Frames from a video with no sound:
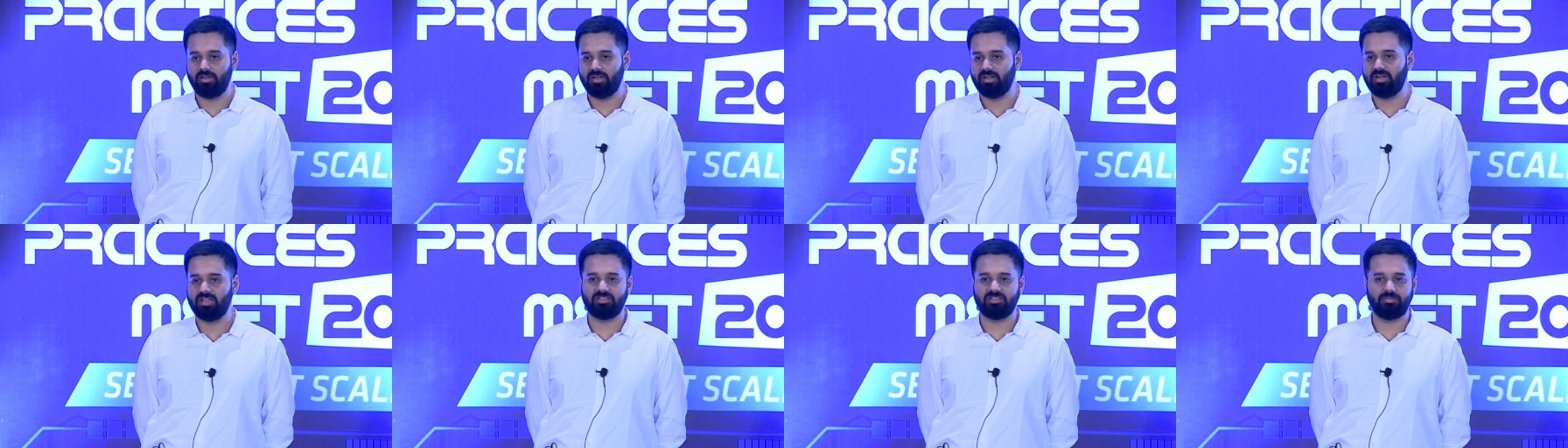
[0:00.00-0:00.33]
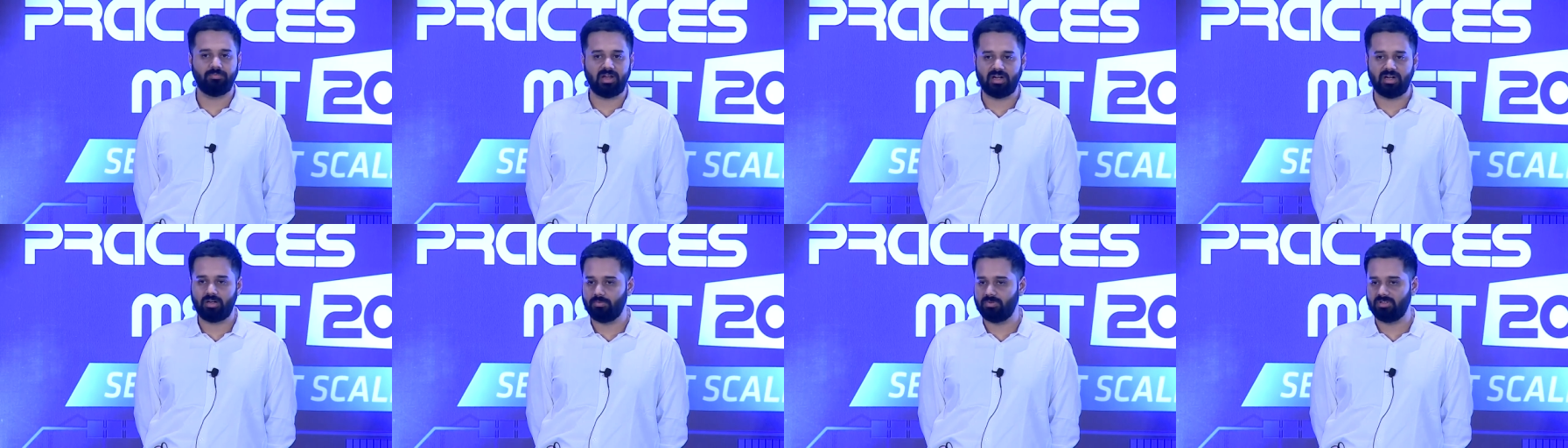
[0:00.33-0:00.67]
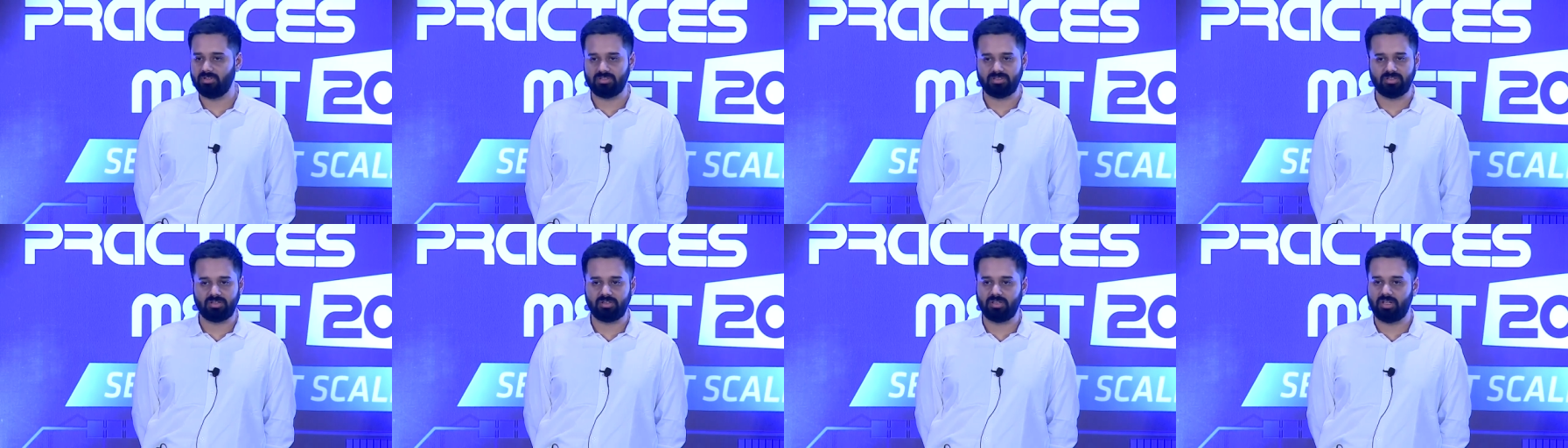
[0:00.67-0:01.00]
It doesn't matter whether
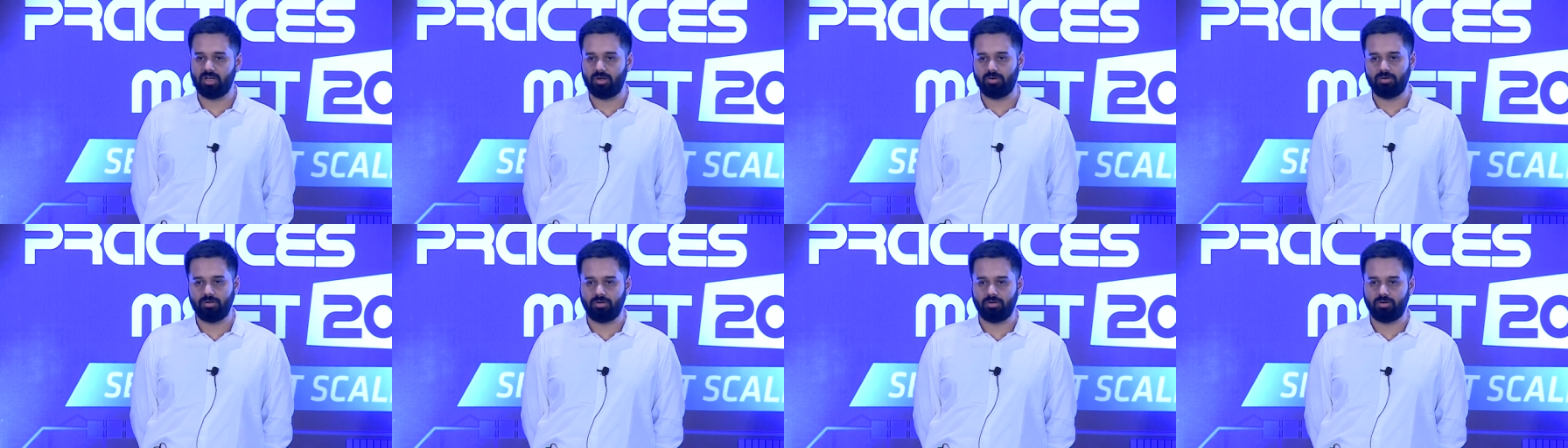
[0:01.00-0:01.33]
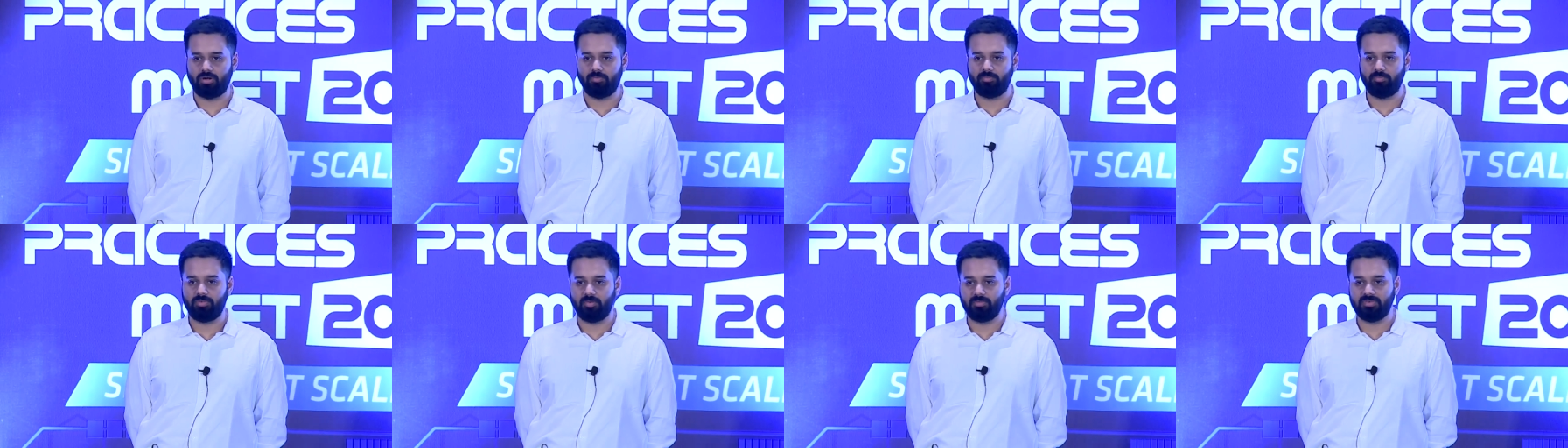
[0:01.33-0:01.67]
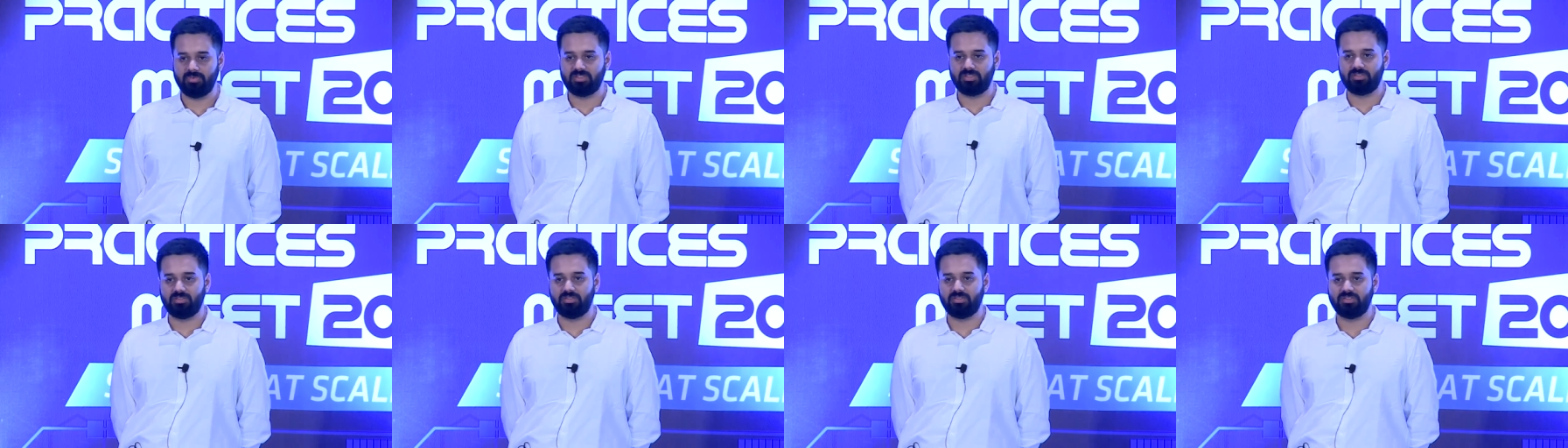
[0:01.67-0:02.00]
it's a cloud or an
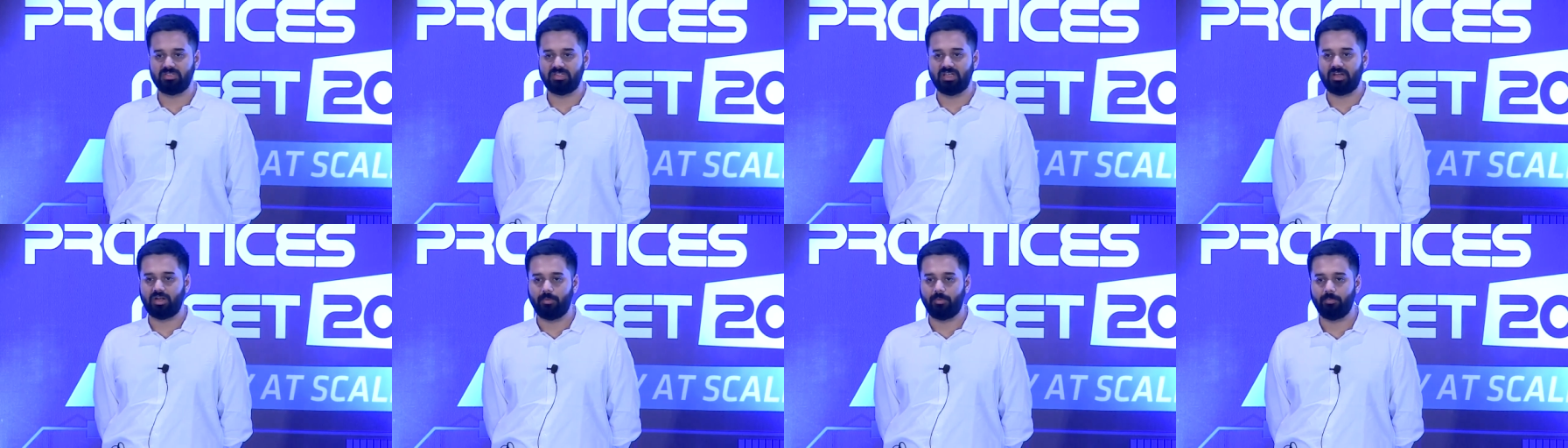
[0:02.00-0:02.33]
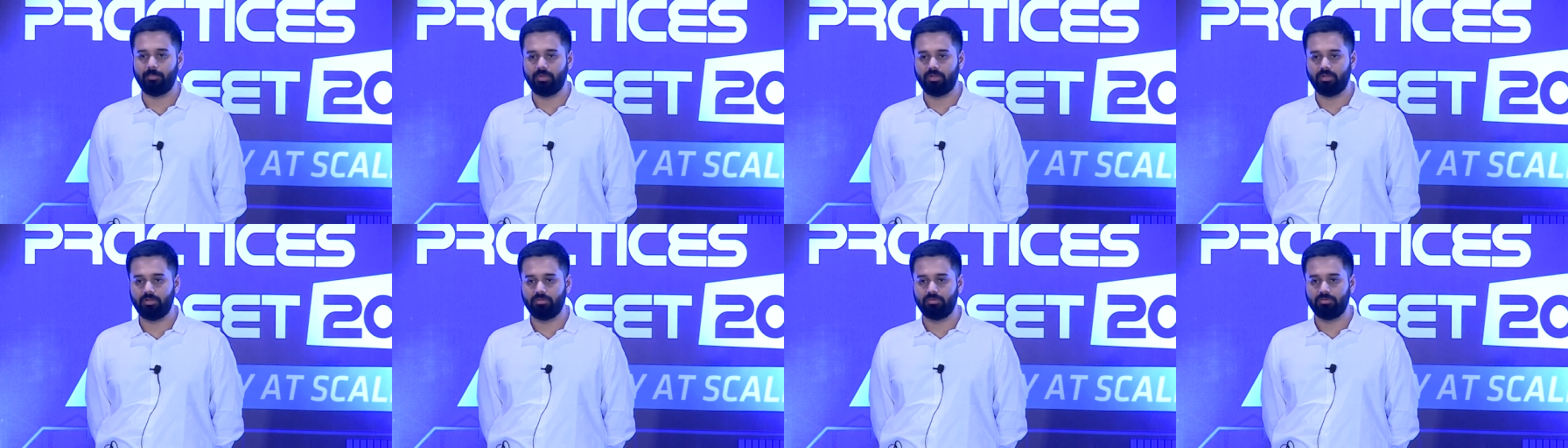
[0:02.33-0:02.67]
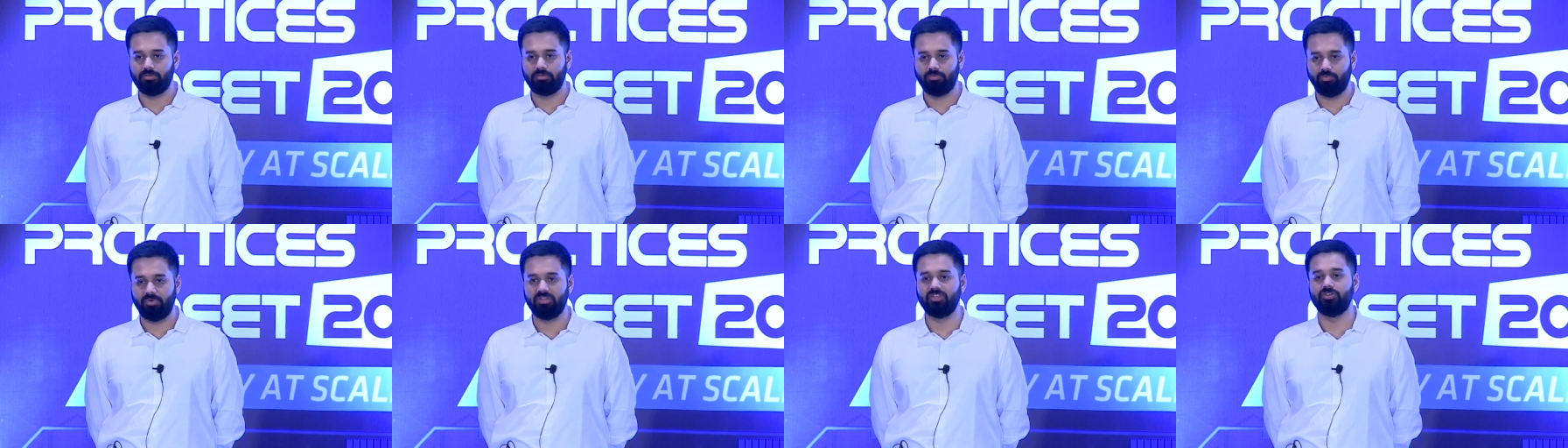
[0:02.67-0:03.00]
on-premise setup,
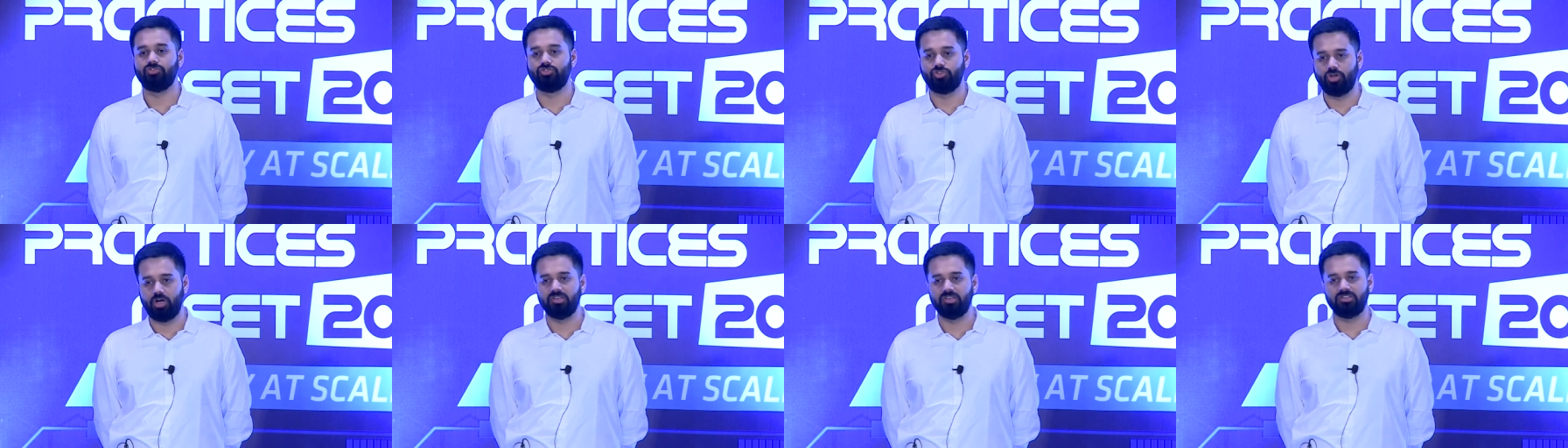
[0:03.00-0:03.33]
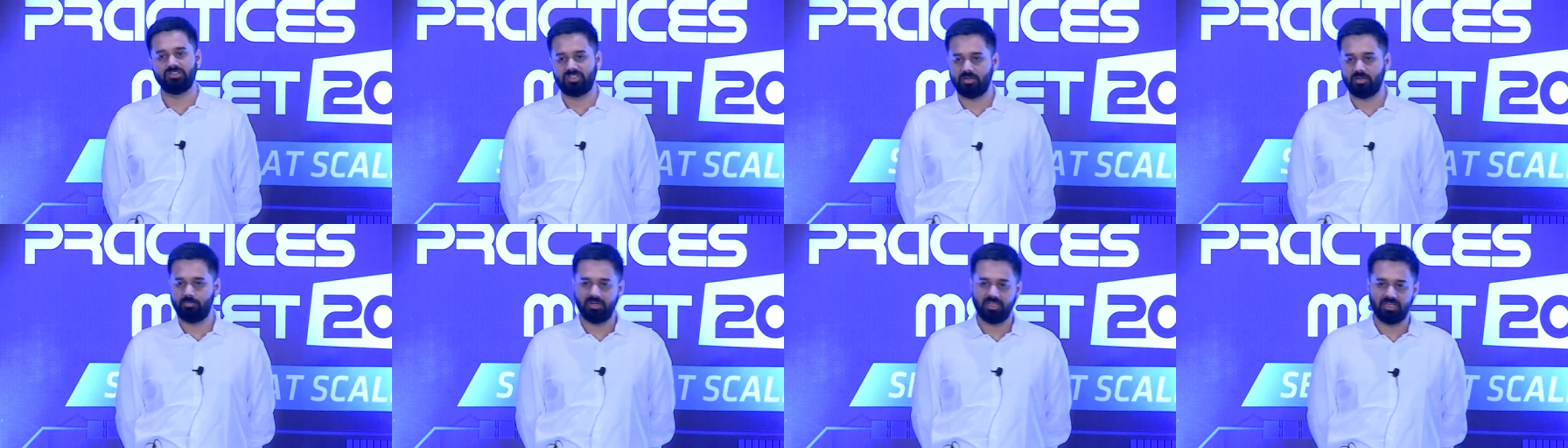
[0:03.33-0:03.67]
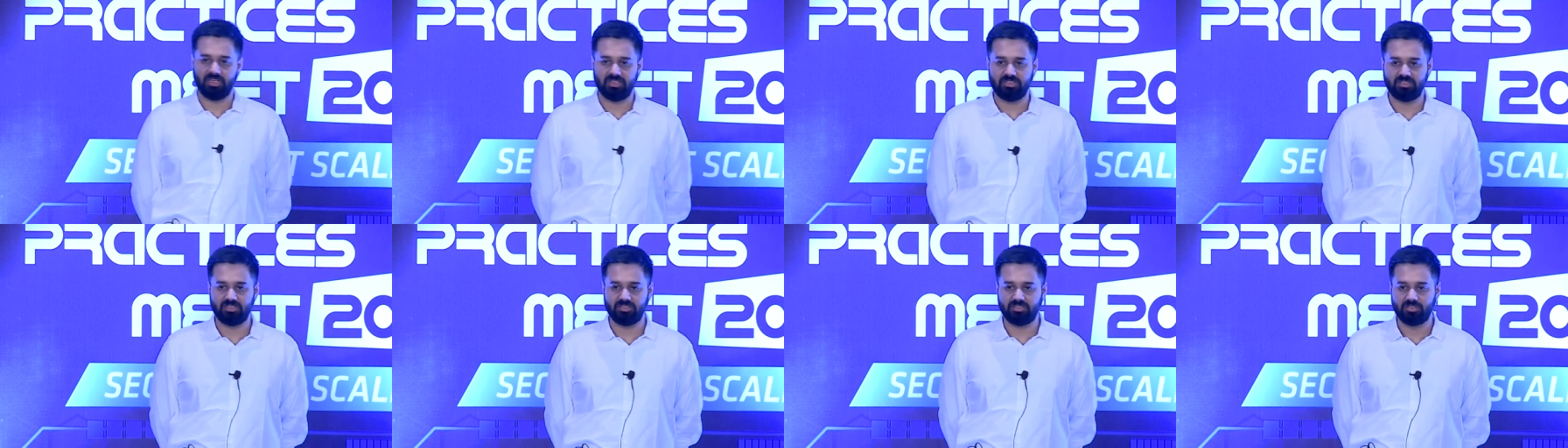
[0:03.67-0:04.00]
whether it's yours or somebody
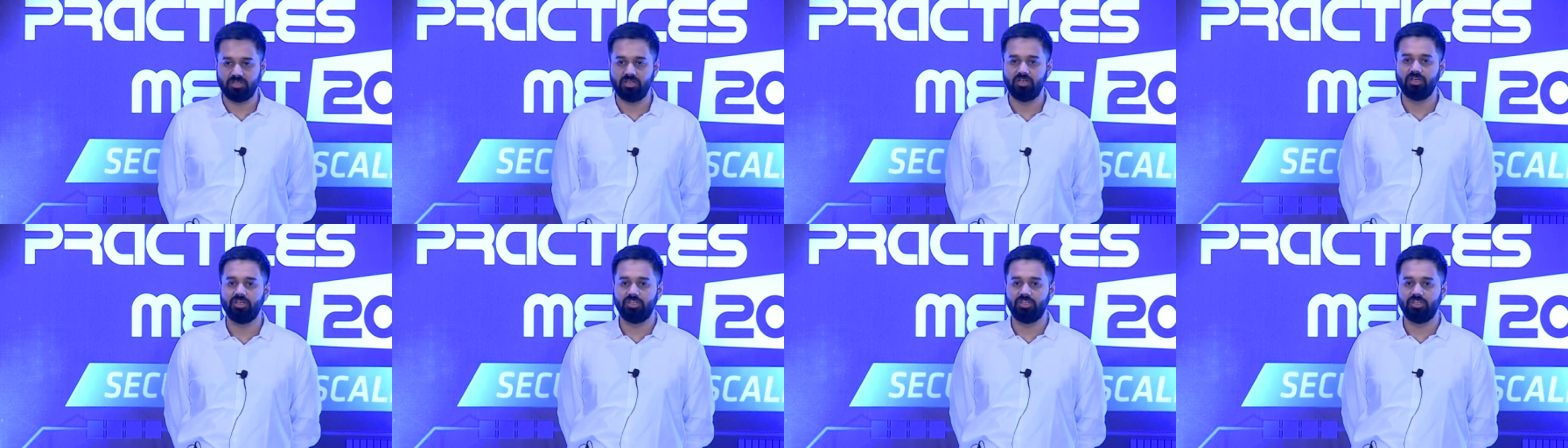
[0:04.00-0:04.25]
else's.